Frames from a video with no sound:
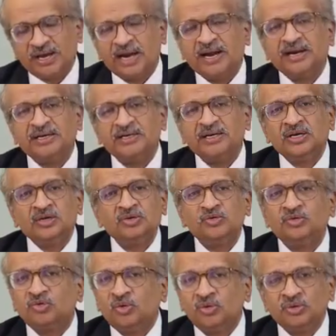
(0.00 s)
and you
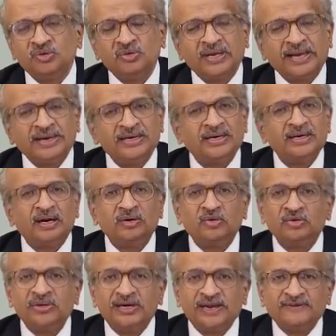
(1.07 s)
don't carry a
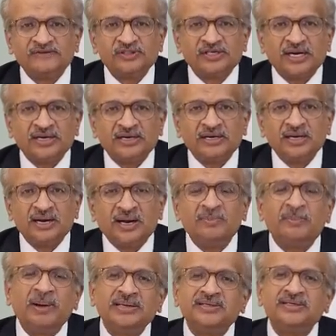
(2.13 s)
good lifestyle,
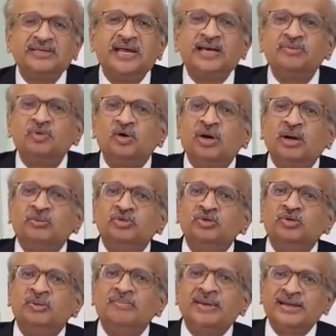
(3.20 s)
by the time you come
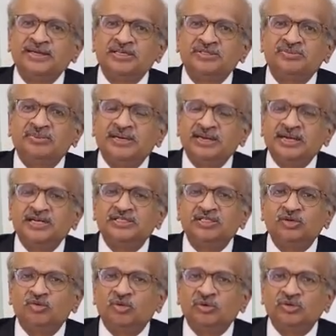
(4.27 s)
to a marriageable age
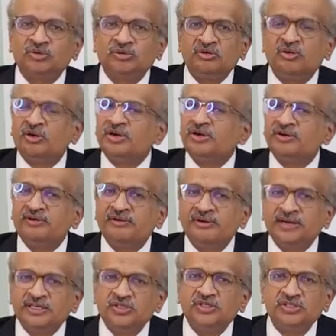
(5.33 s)
and you are in a
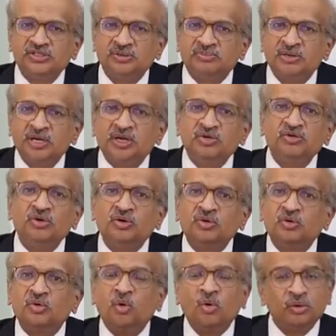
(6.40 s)
relationship, you have
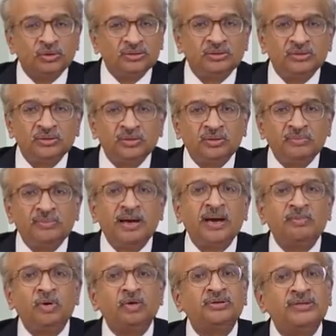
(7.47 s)
grown by
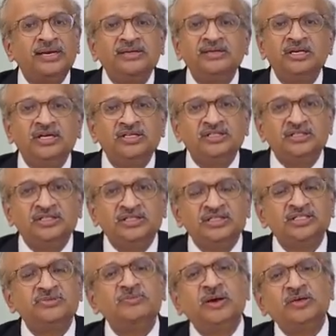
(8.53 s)
about 10 kgs in
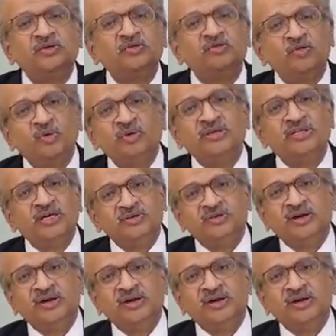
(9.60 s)
spite of knowing that you